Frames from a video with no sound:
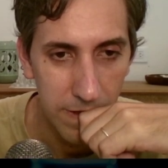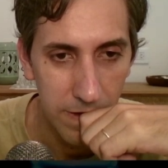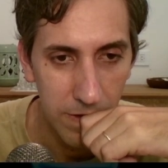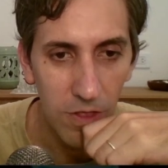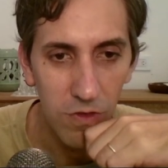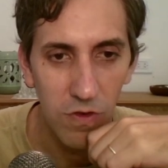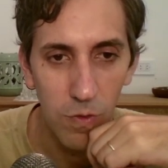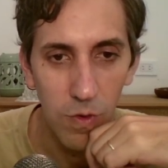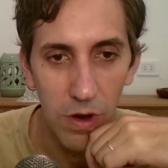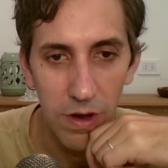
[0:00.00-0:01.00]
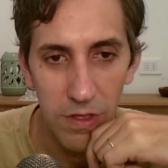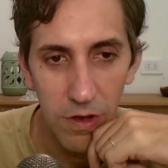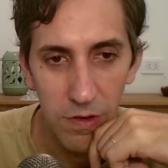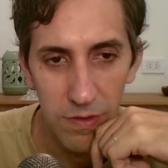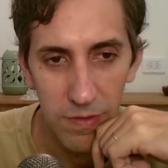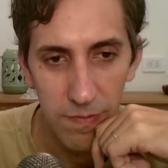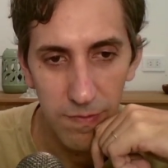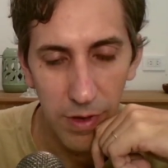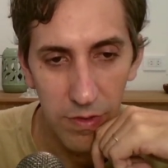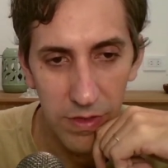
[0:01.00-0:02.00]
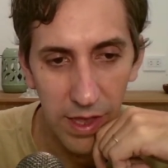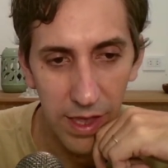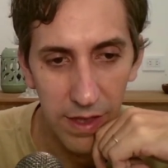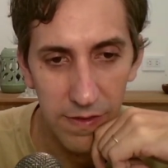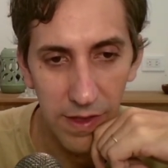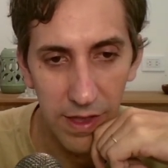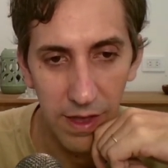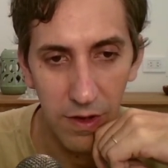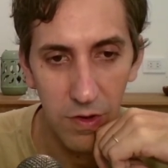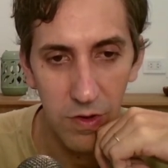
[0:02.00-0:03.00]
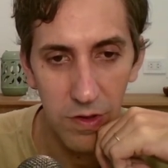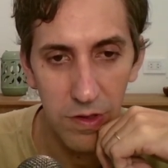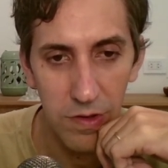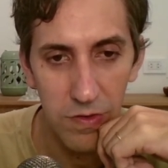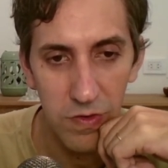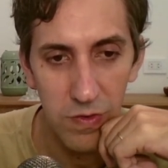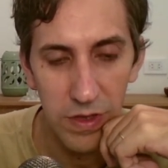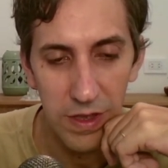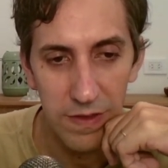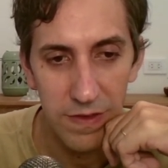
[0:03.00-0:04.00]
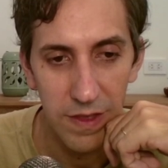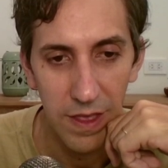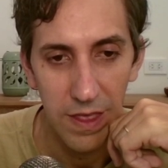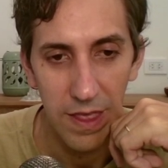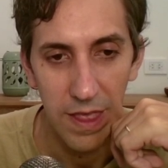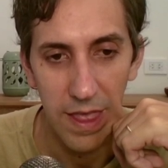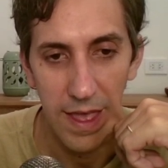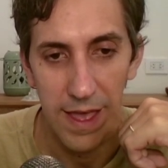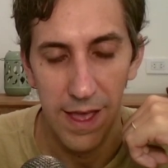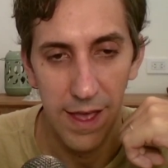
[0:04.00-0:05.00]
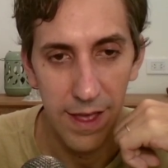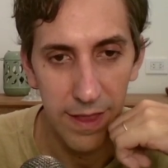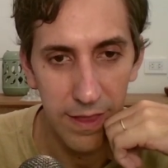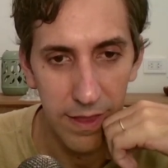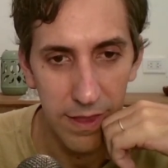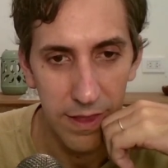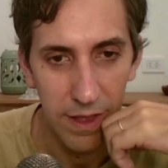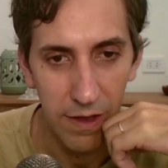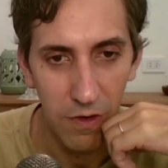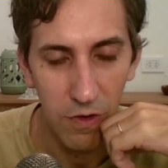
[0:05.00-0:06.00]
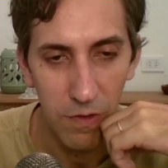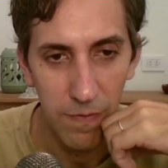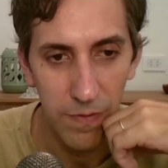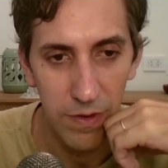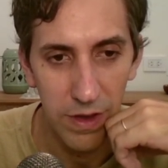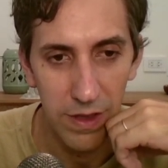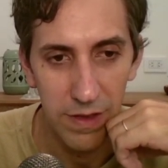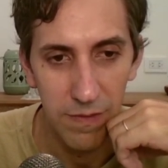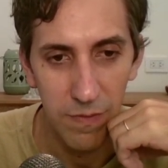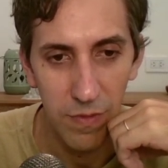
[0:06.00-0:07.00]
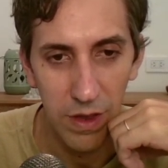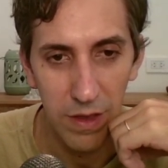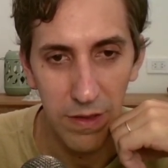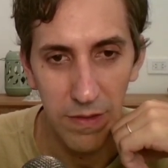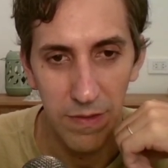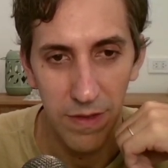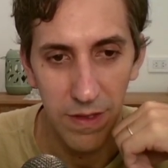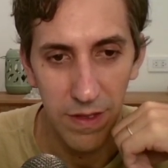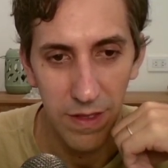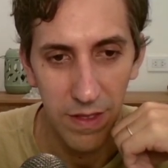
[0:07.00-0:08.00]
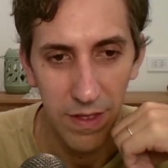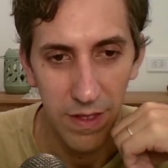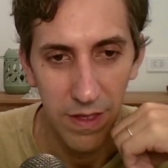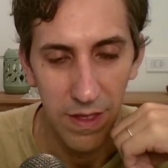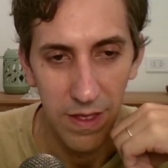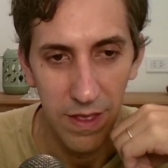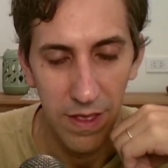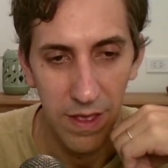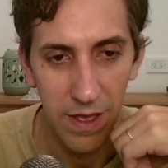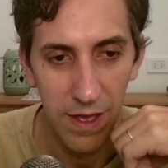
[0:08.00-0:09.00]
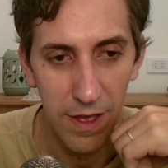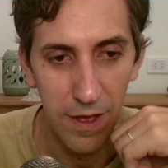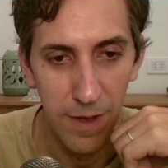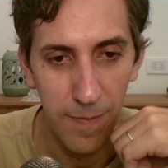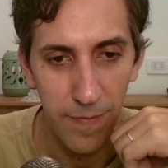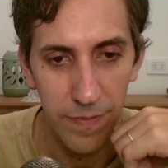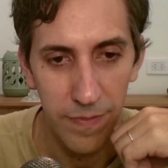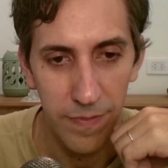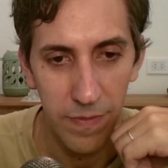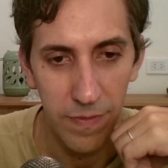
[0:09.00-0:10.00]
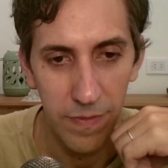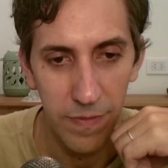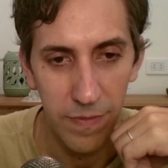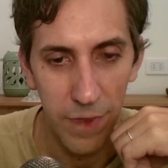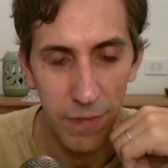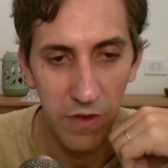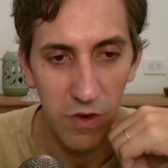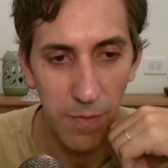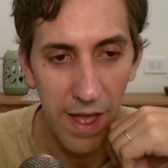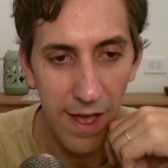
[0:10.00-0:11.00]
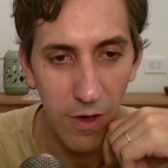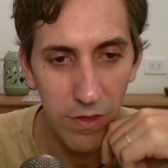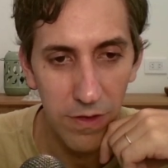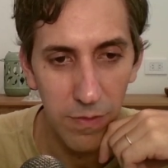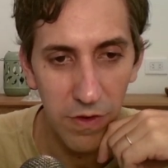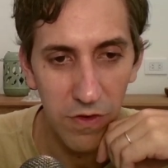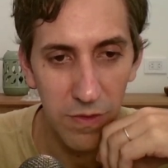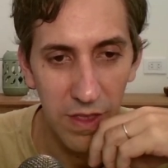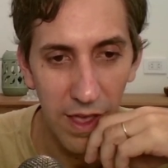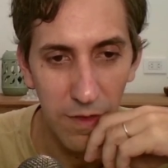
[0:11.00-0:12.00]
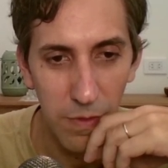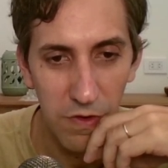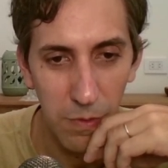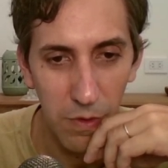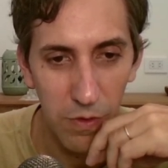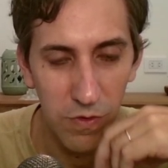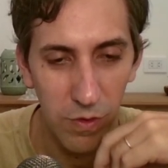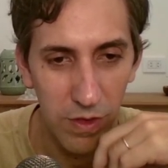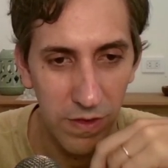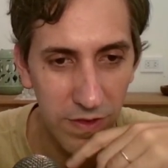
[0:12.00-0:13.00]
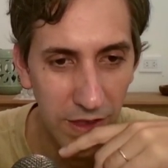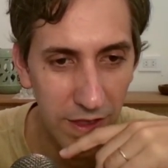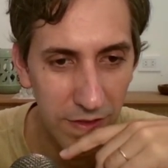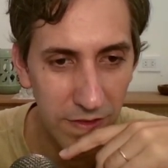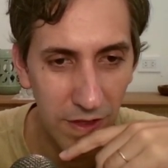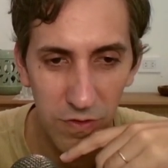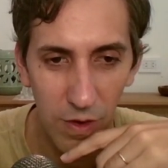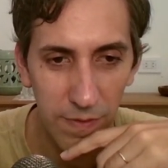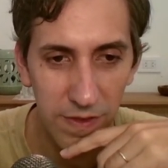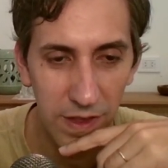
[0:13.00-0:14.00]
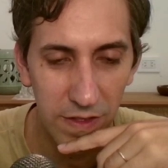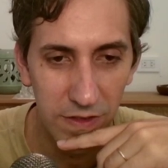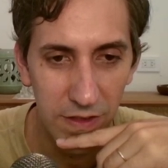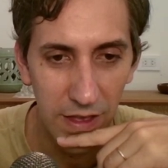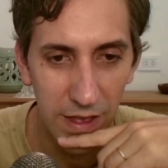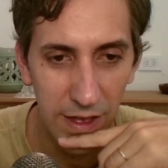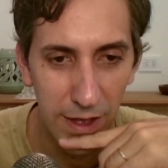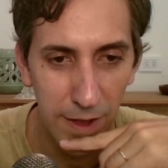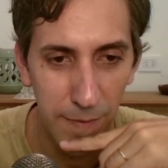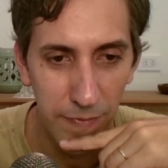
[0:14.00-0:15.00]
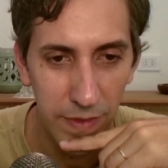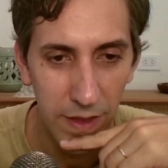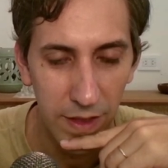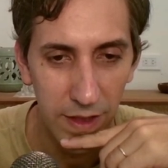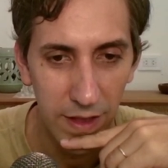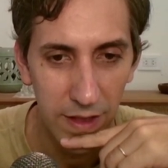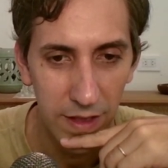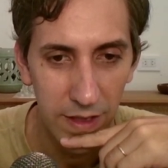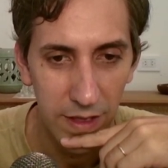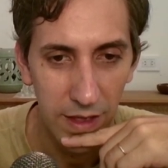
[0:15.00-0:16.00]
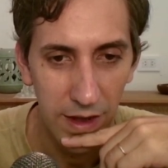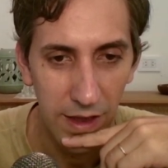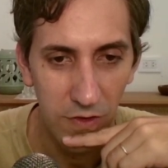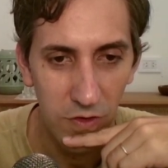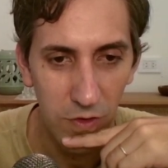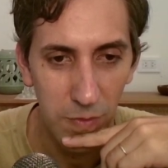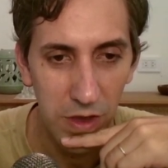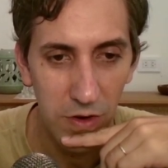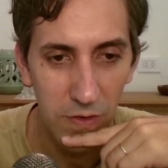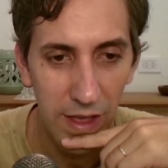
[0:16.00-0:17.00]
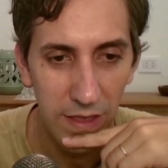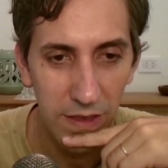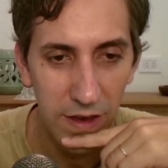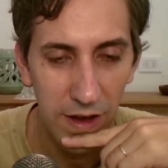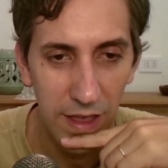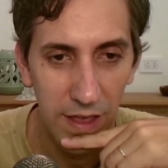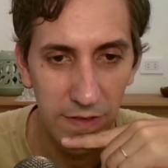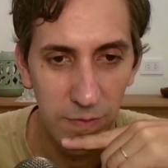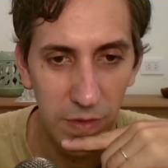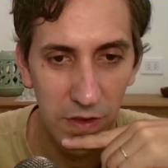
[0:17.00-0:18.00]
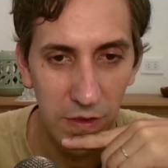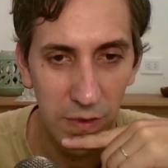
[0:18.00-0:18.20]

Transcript: Not too worried though. Pawn takes, I can hold on to this and hopefully bring my bishop out. The other bishop goes to D6, to F6, and I should be alright here, I guess. Bishop